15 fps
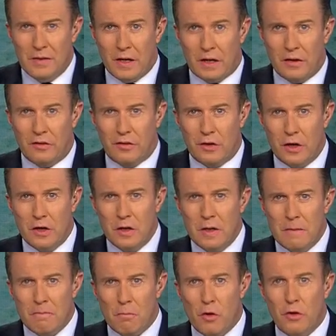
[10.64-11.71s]
The
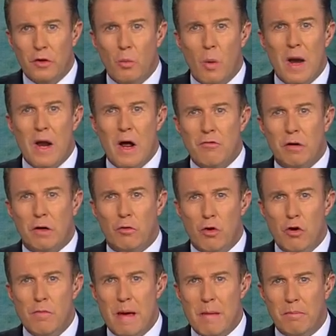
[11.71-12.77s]
concern more than 100
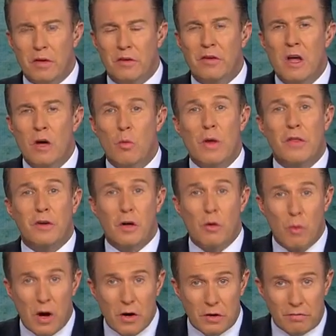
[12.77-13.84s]
crew members with
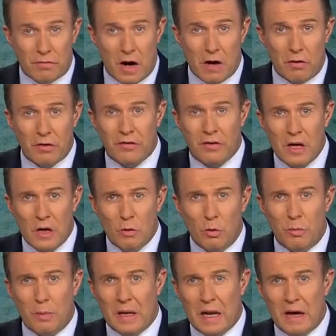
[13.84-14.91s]
coronavirus
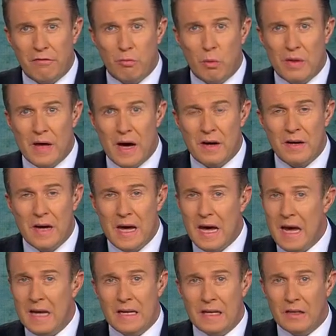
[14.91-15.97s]
would be left without
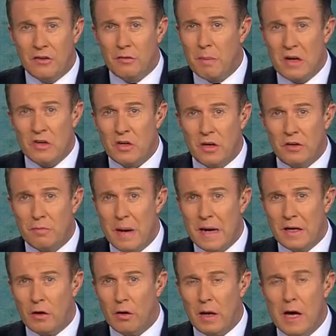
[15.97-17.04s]
any specialist
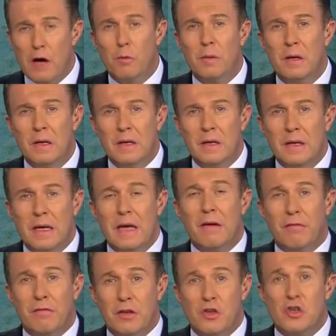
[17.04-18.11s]
medical help
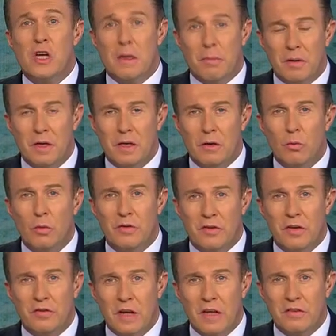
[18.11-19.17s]
if the ship was
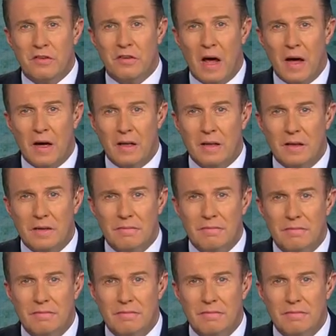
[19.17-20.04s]
to set sail.